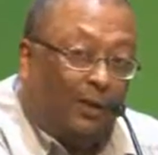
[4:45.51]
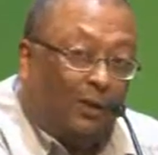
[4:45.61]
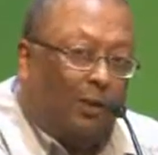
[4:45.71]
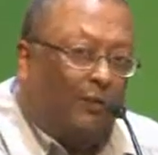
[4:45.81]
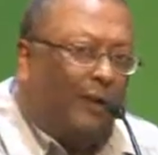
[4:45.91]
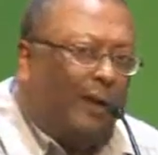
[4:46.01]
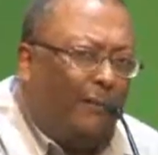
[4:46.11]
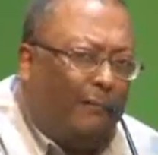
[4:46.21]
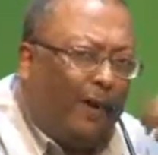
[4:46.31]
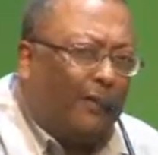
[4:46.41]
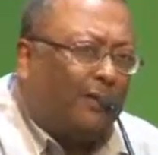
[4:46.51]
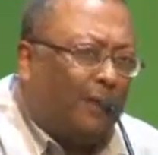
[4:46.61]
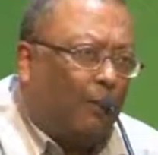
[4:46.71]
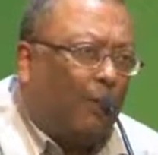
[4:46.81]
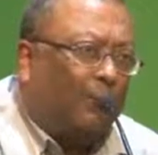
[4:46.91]
So very
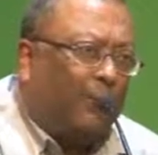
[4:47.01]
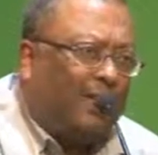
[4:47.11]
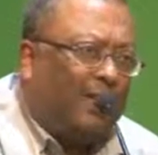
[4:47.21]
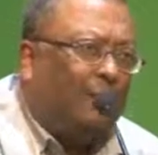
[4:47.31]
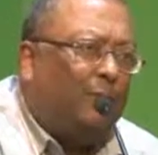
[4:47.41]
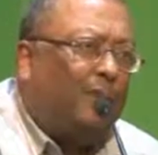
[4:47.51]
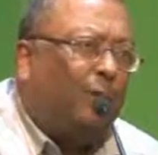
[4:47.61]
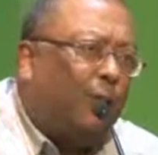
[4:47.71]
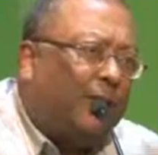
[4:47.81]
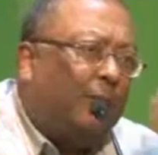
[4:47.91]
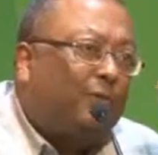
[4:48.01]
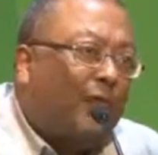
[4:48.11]
fast, about 3 times, 4 times,